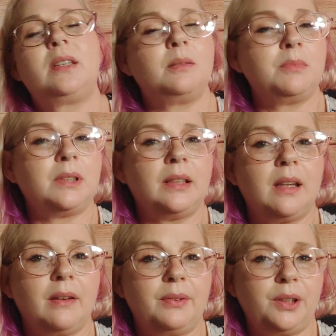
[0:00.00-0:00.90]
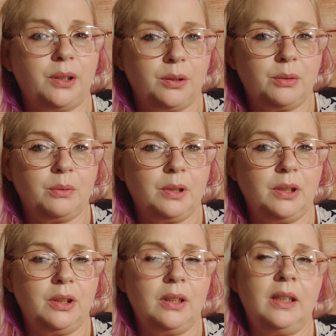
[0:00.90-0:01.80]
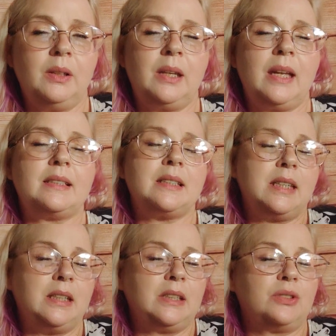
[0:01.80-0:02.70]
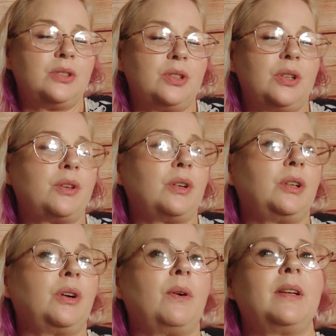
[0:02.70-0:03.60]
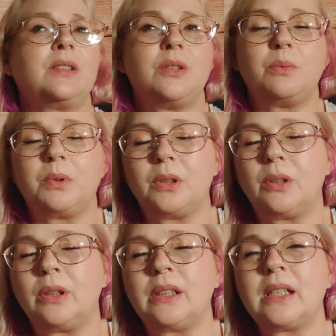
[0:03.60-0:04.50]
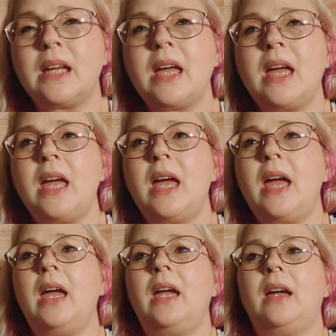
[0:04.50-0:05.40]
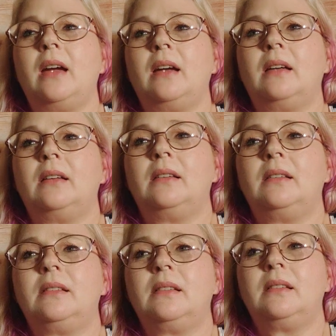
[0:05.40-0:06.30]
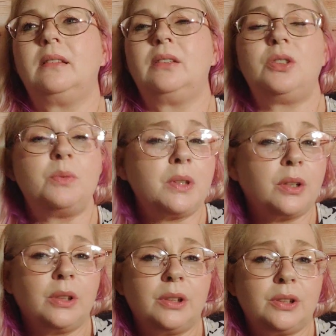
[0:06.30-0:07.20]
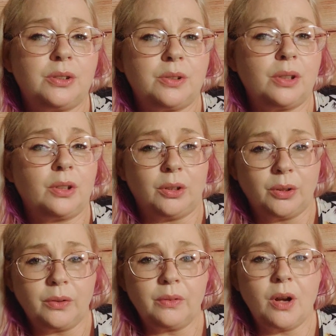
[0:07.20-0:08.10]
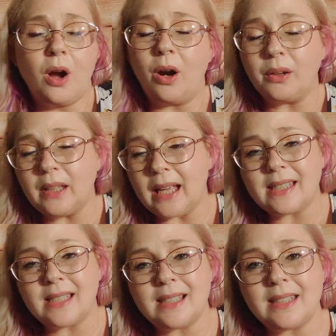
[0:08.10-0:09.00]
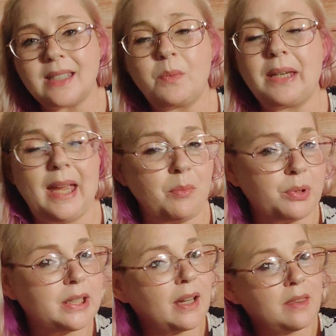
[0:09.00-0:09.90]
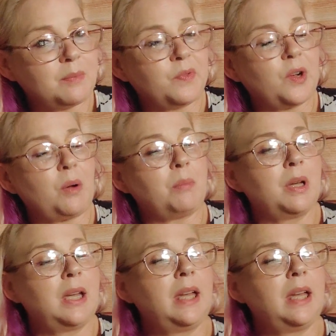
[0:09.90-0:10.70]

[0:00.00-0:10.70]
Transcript: them to love you. And as a teenager, they're going to go out into the world and do what they're going to do. They're going to learn hard lessons that we can't protect them from.